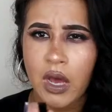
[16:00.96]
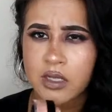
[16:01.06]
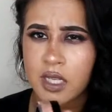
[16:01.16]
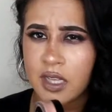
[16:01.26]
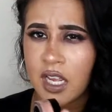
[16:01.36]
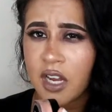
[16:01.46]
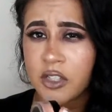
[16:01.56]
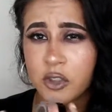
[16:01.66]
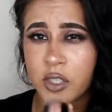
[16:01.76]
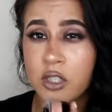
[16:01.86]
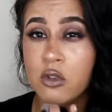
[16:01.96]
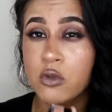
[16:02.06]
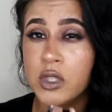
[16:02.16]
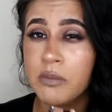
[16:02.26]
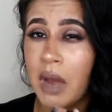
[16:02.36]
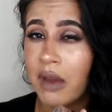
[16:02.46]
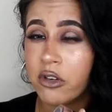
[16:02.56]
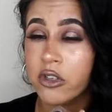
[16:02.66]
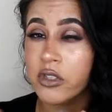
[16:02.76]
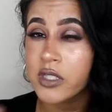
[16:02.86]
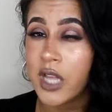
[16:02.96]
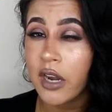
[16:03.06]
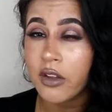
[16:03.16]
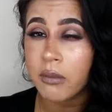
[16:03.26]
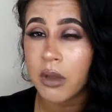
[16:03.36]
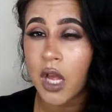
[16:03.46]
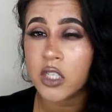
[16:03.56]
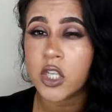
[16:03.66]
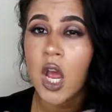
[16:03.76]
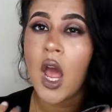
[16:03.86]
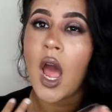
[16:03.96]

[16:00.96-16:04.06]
box that they got a translucent powder instead of the blush.